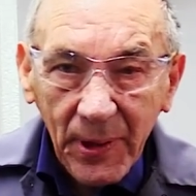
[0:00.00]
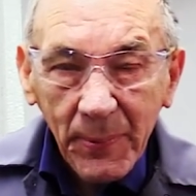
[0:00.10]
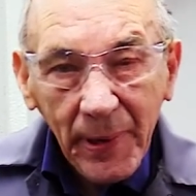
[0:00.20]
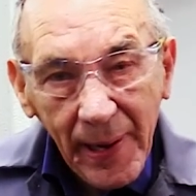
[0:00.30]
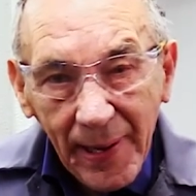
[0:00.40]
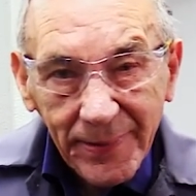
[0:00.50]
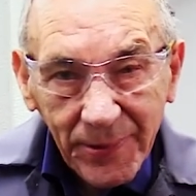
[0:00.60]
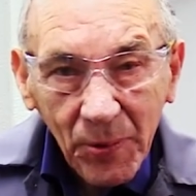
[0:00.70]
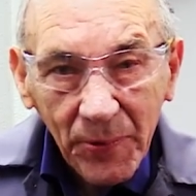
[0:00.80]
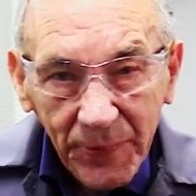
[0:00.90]
I mean, it has
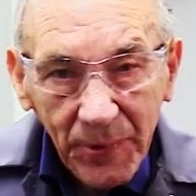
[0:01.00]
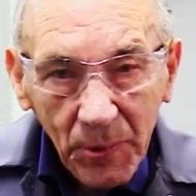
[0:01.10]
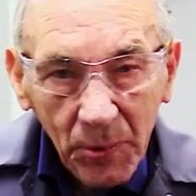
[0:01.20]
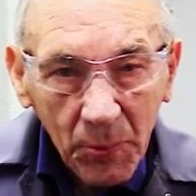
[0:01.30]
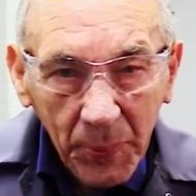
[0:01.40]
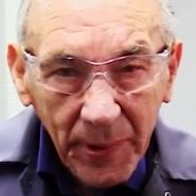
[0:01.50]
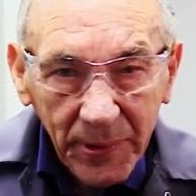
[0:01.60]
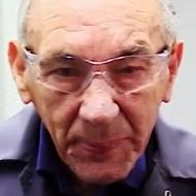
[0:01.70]
got a few little bits,